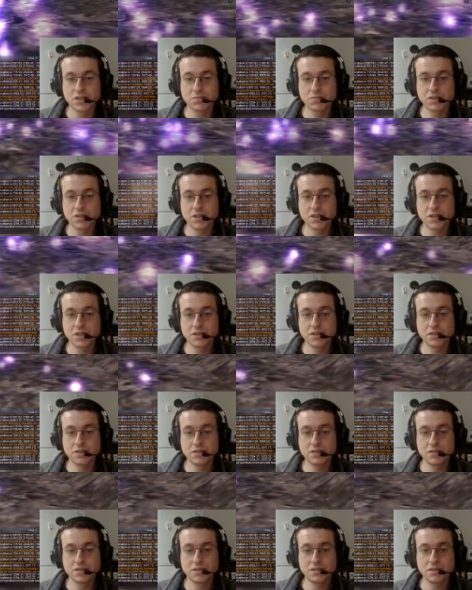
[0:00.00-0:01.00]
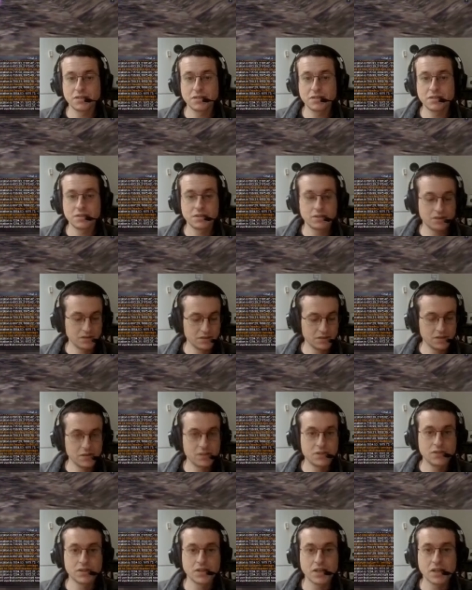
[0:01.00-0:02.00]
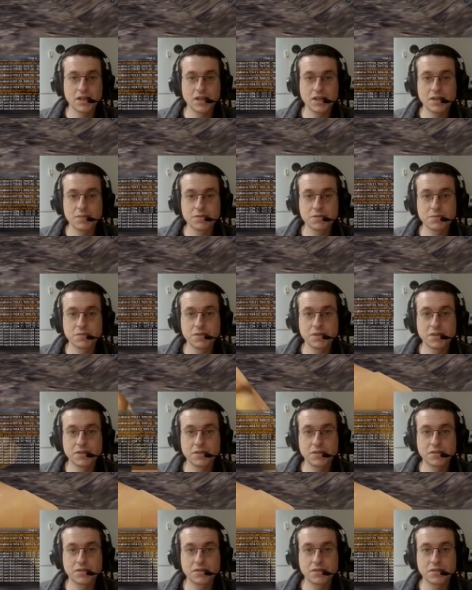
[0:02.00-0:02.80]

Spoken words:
I am not. Okay, I am smart.